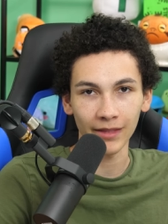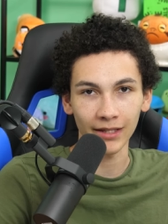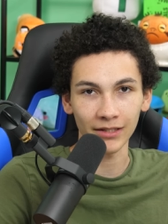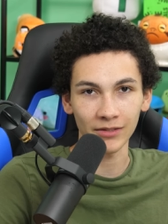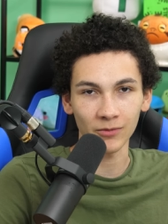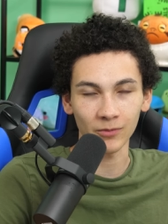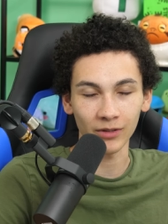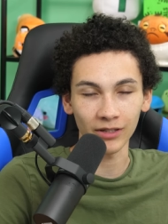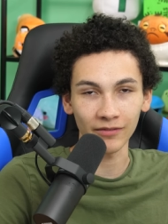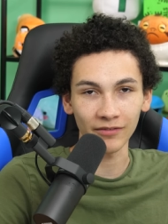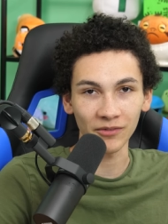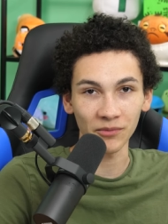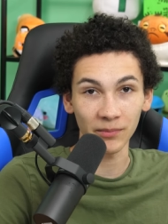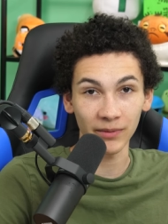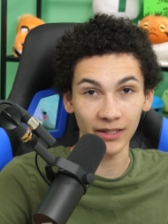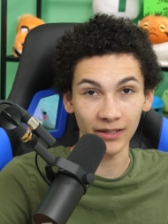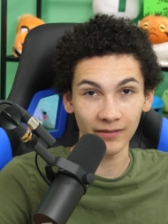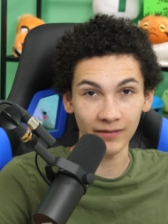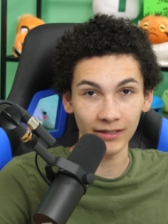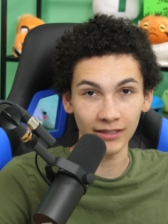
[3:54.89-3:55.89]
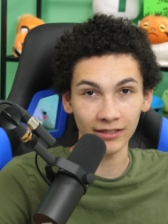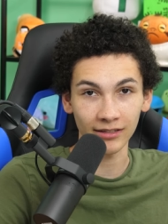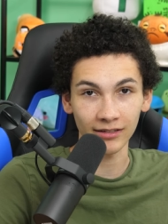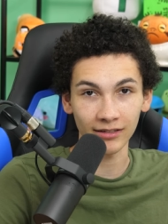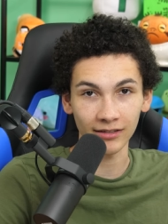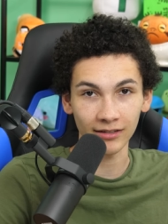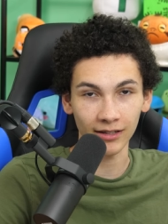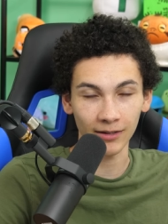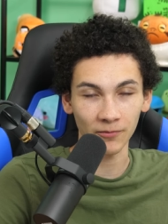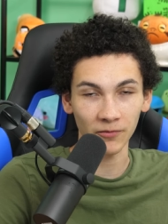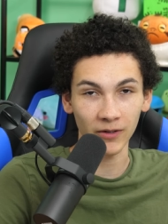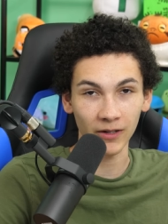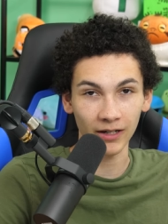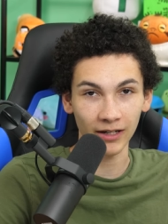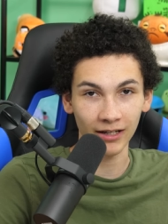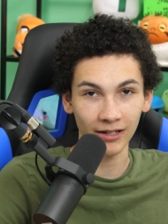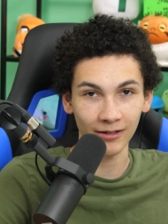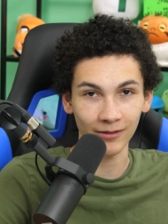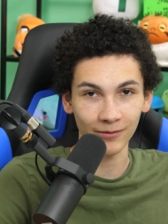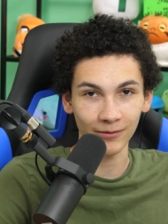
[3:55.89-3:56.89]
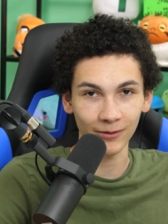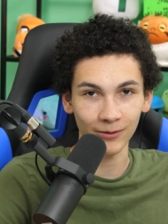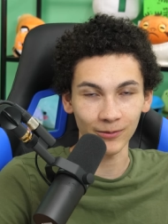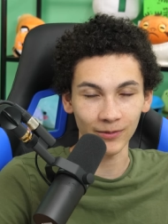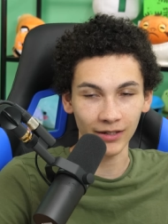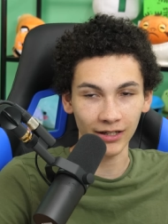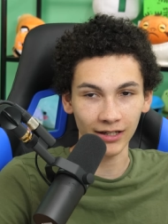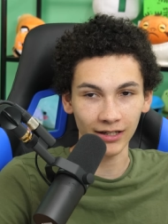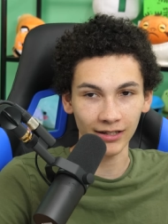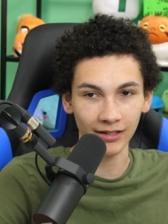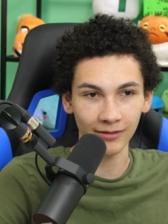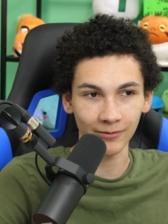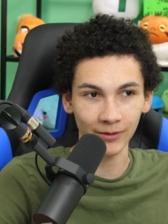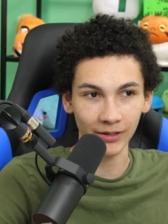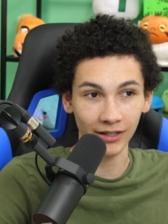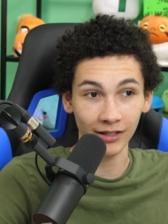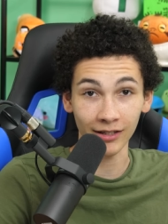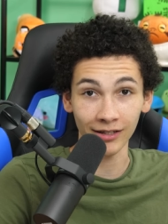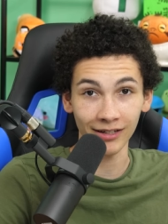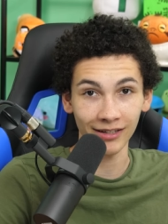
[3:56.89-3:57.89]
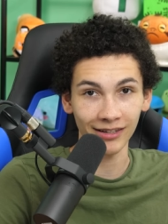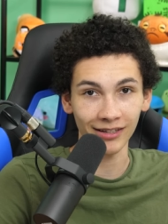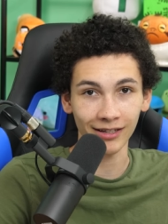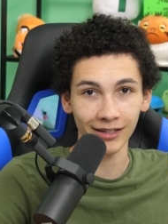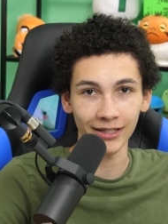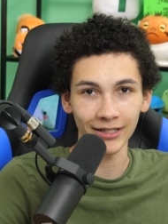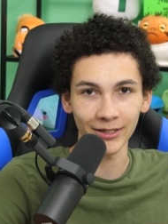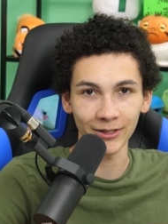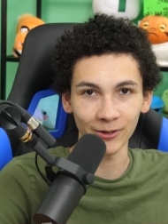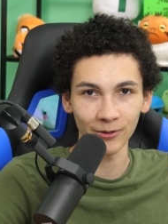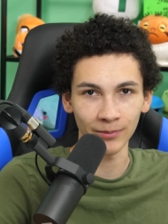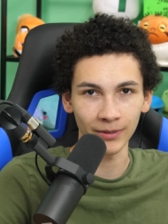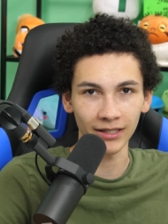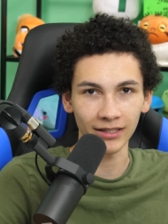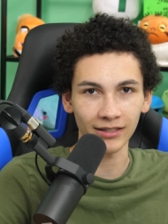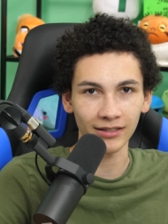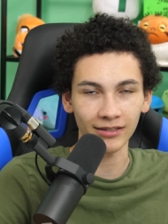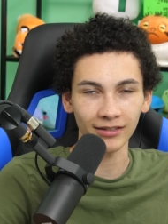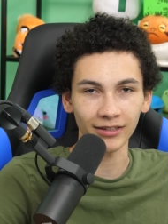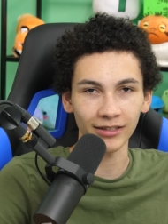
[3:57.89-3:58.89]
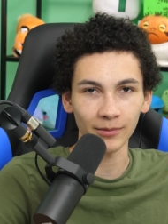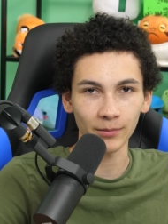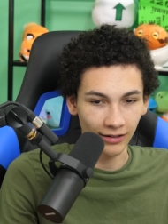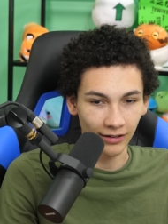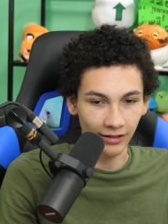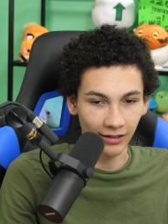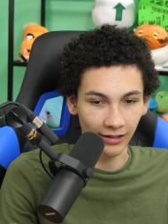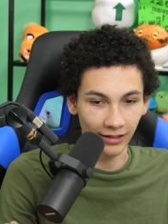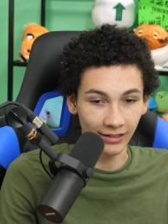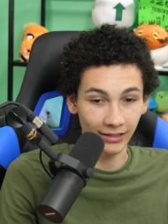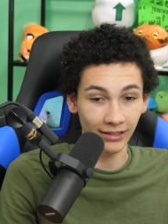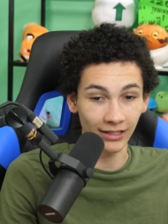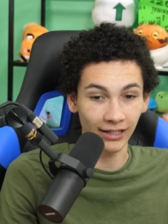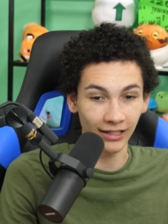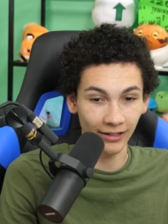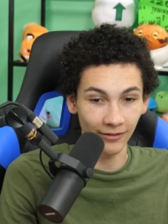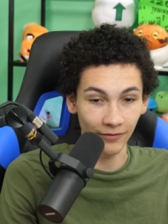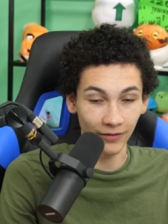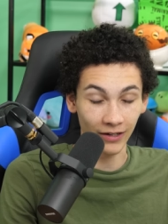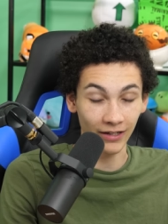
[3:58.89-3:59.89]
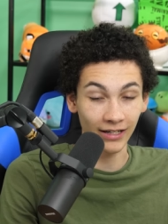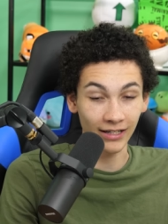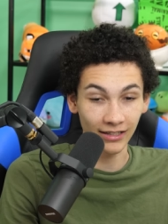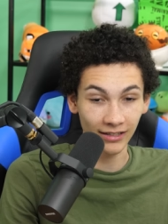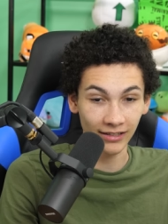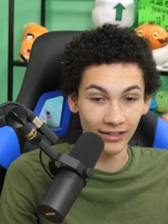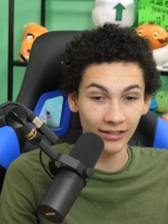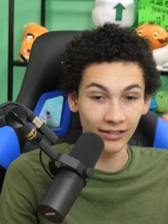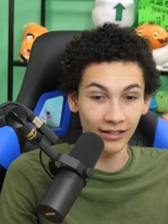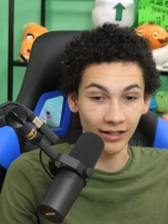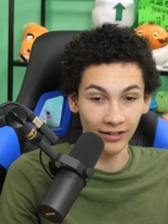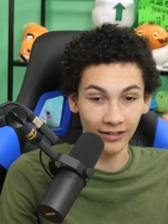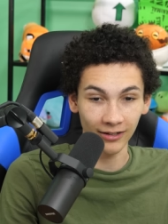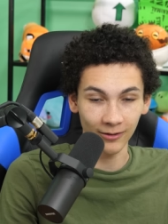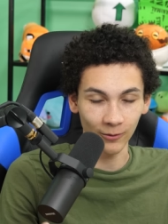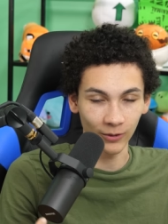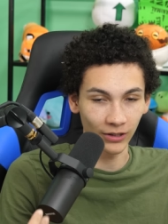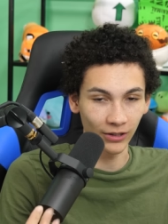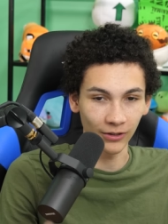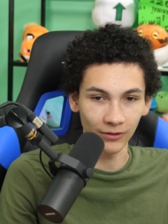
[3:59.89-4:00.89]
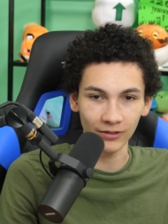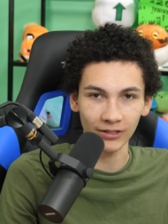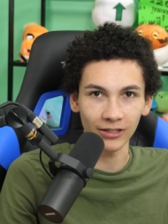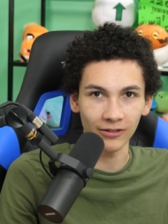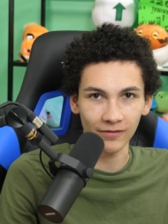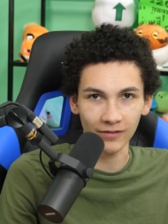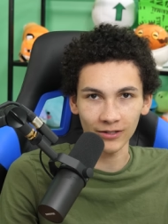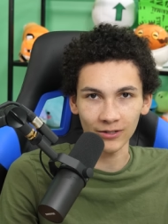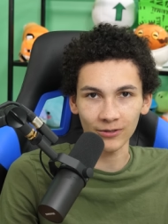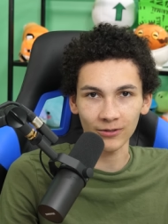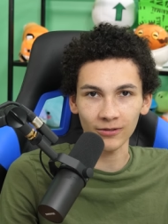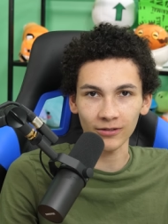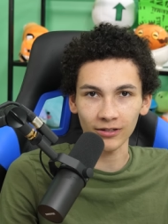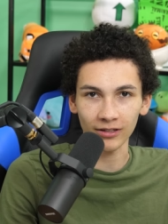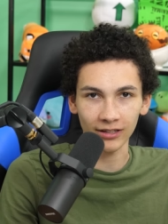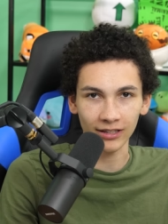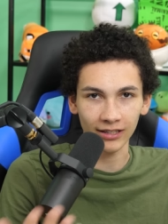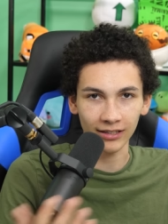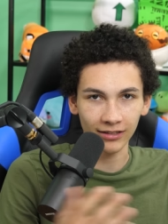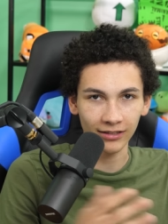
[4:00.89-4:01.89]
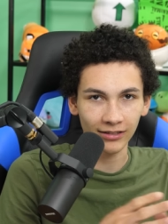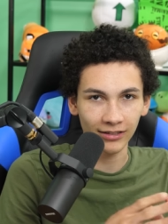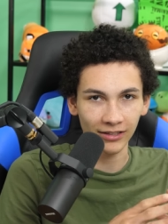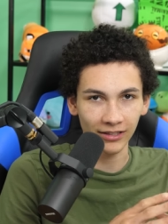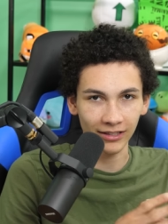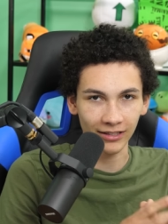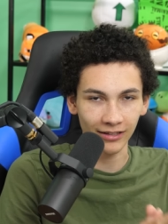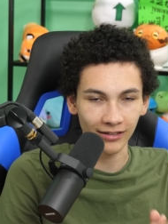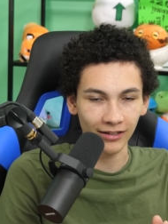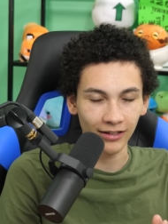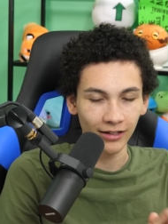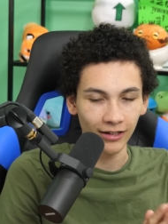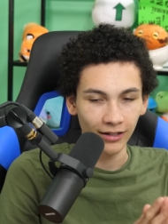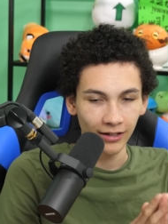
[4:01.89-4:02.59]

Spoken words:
It's one of the many reasons I'm very careful with anything I do, basically, because I get very easily addicted with no self-control to things, and